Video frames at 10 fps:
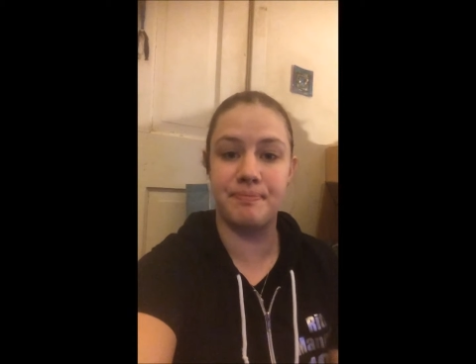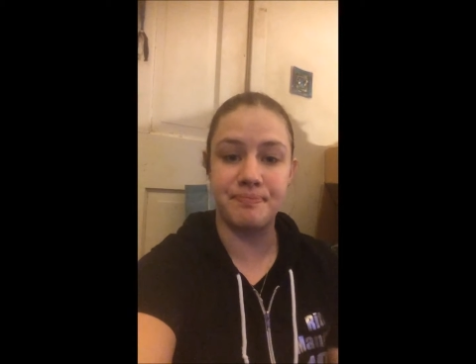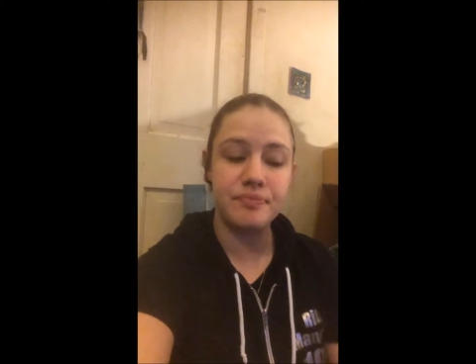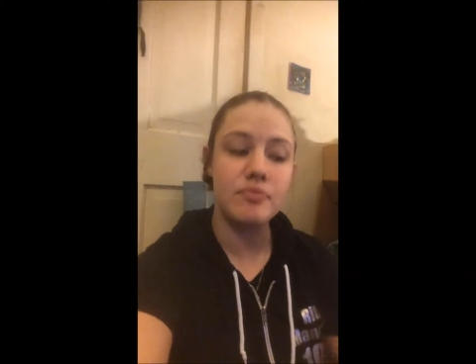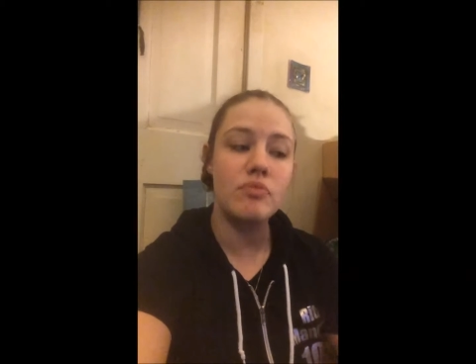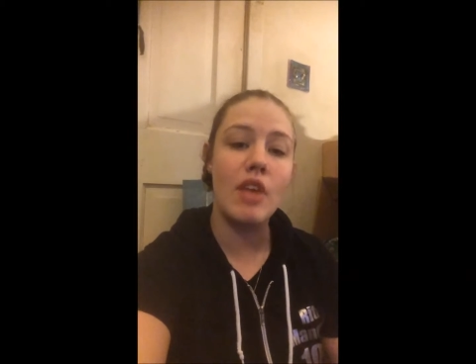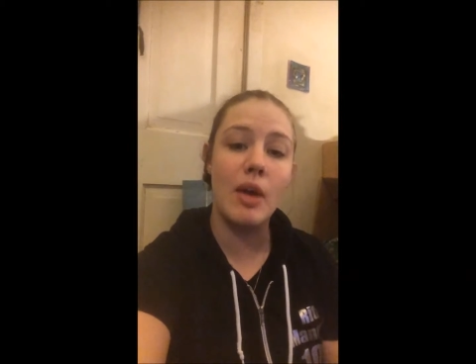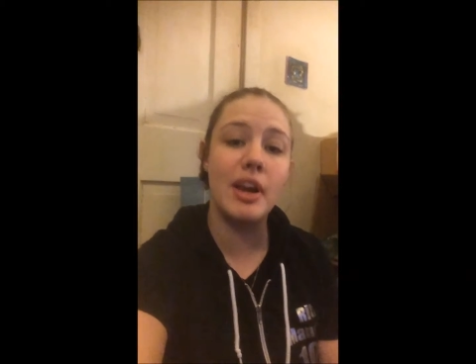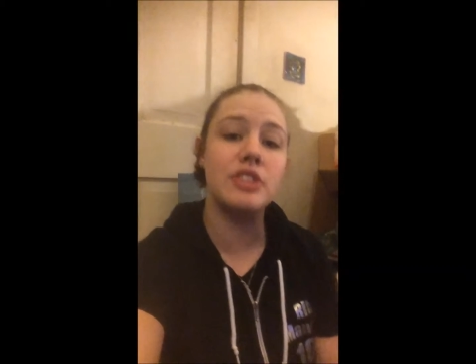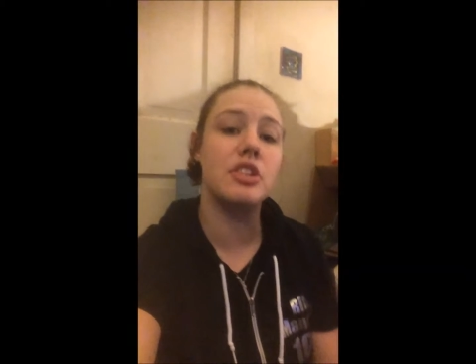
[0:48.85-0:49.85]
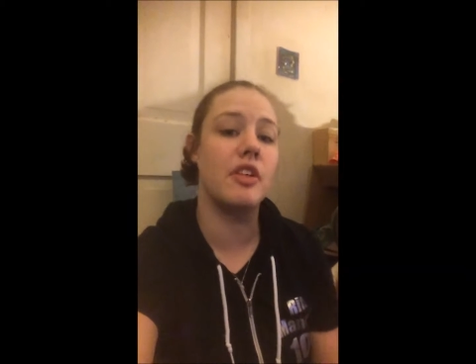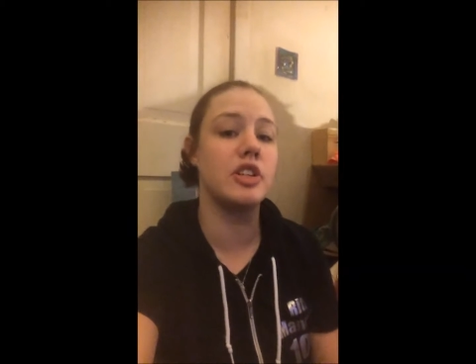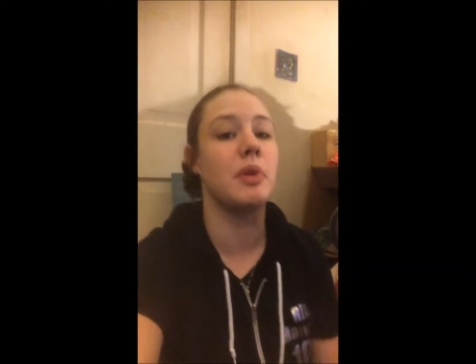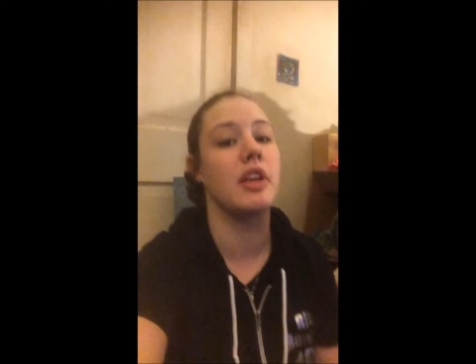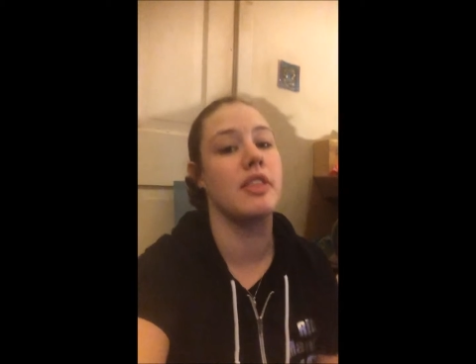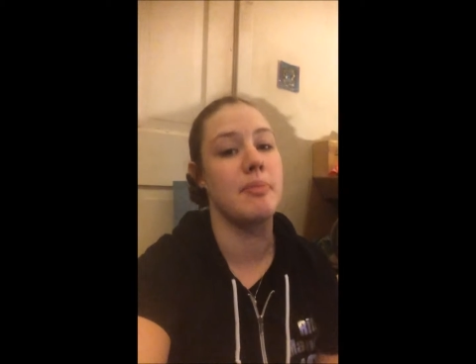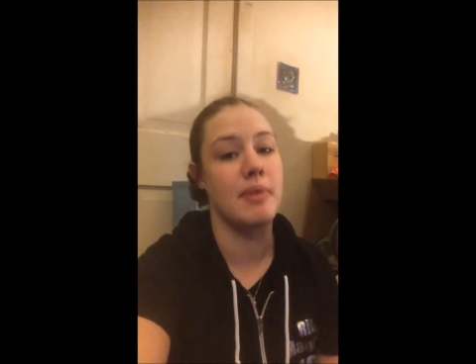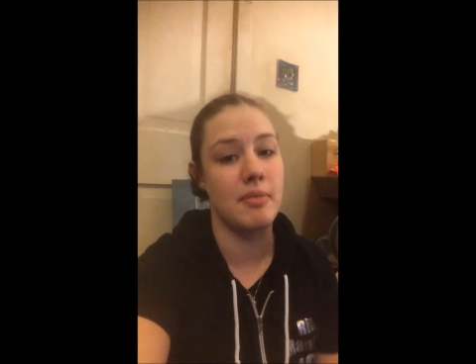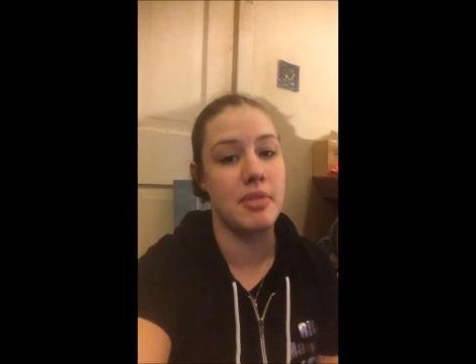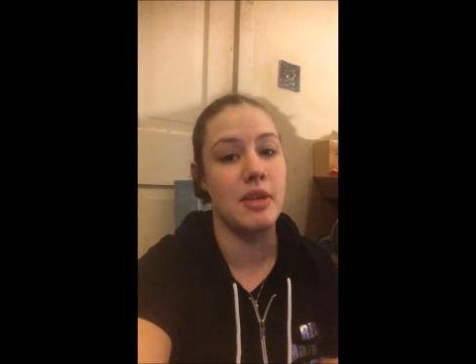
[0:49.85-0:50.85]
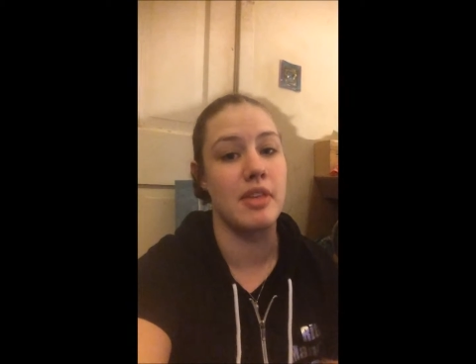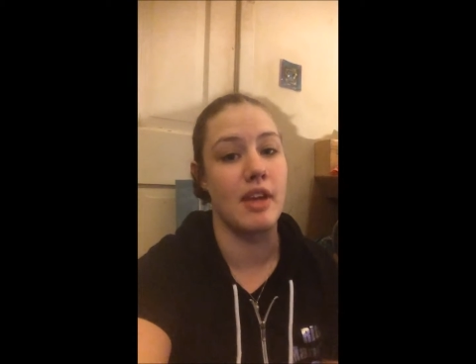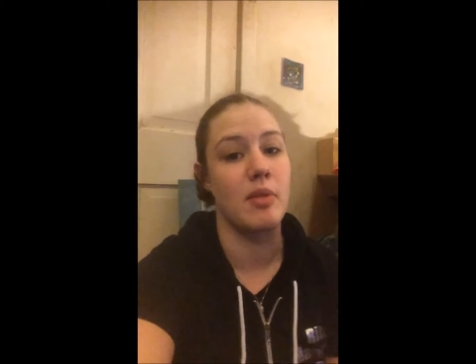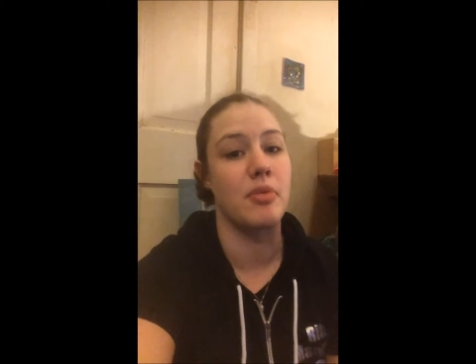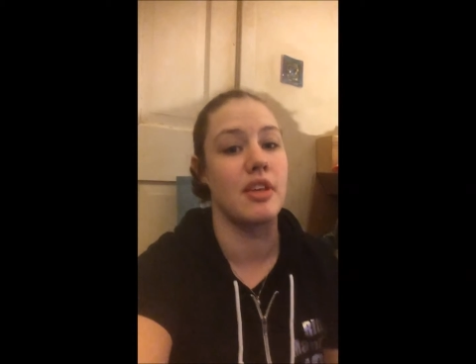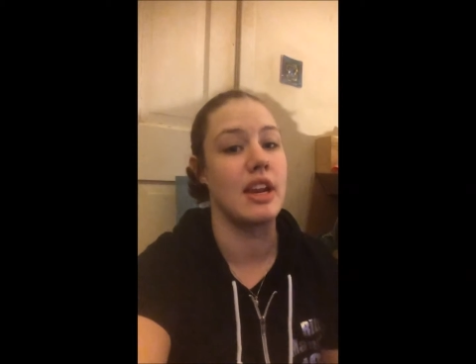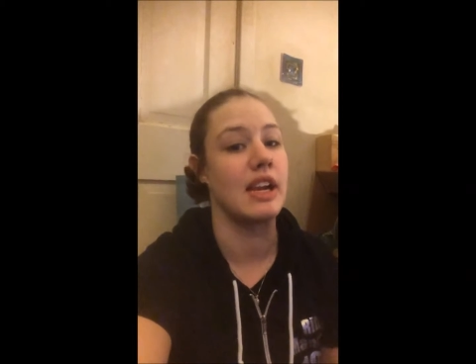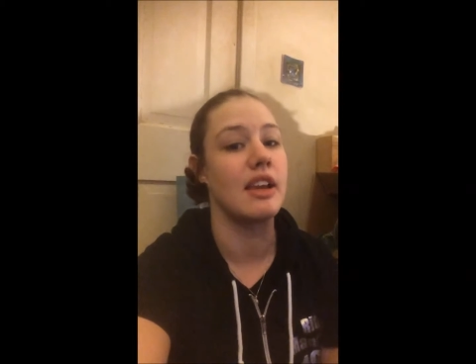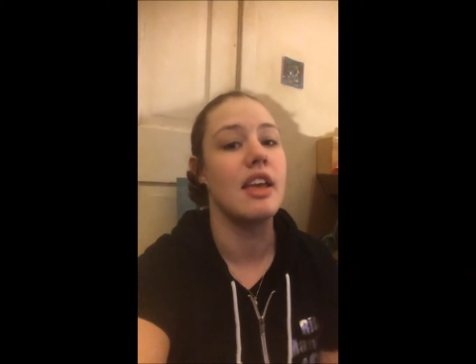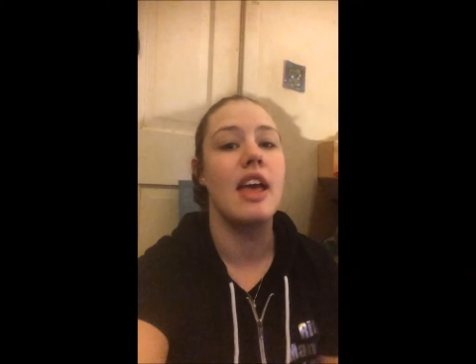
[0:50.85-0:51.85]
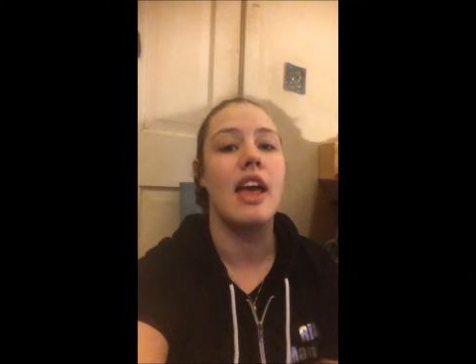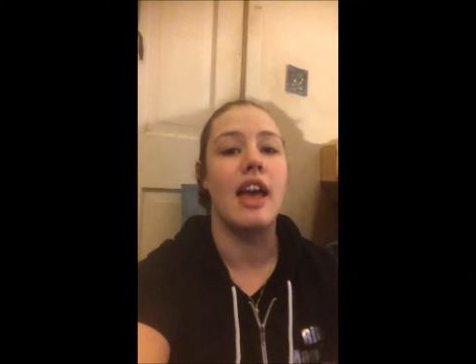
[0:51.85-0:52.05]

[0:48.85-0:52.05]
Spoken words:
I went out to the launch party. The BMC was out representing.